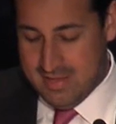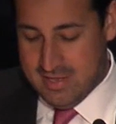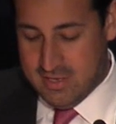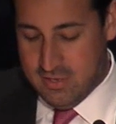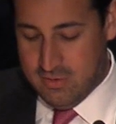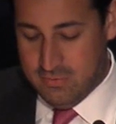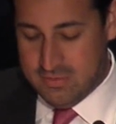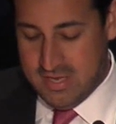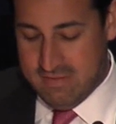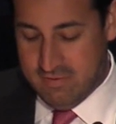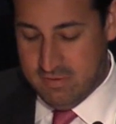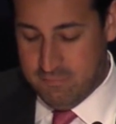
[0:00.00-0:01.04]
thank you,
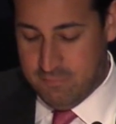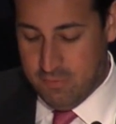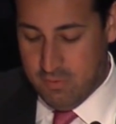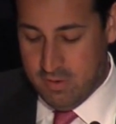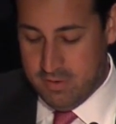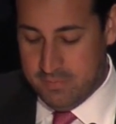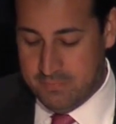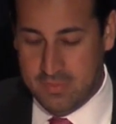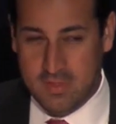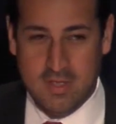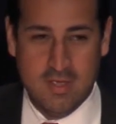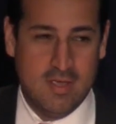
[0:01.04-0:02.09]
David, for
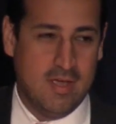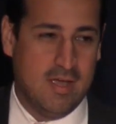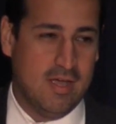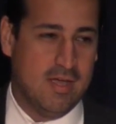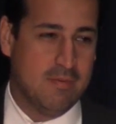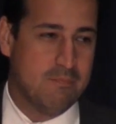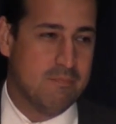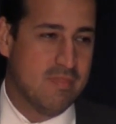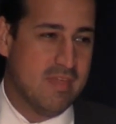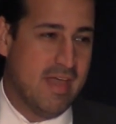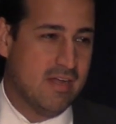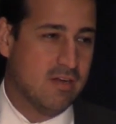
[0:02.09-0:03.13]
um,
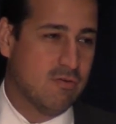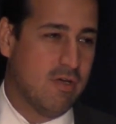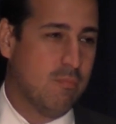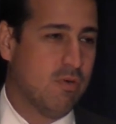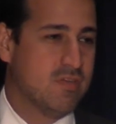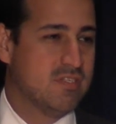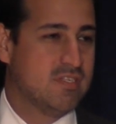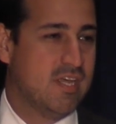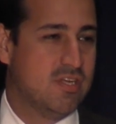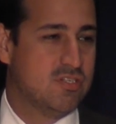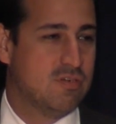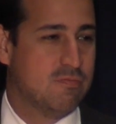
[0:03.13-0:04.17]
that great
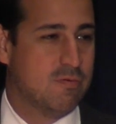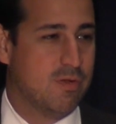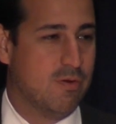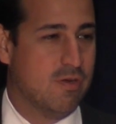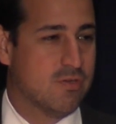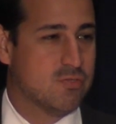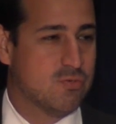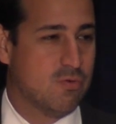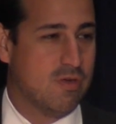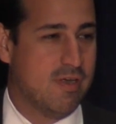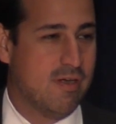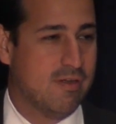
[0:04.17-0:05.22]
presentation, for your
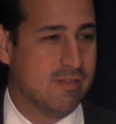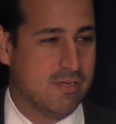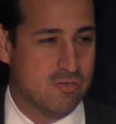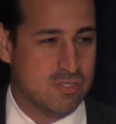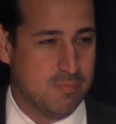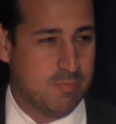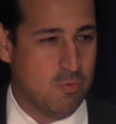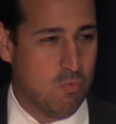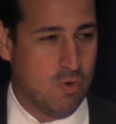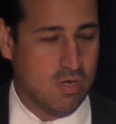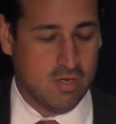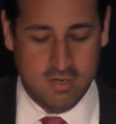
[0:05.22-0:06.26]
extraordinary leadership and
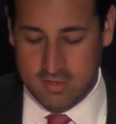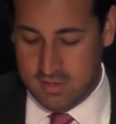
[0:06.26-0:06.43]
work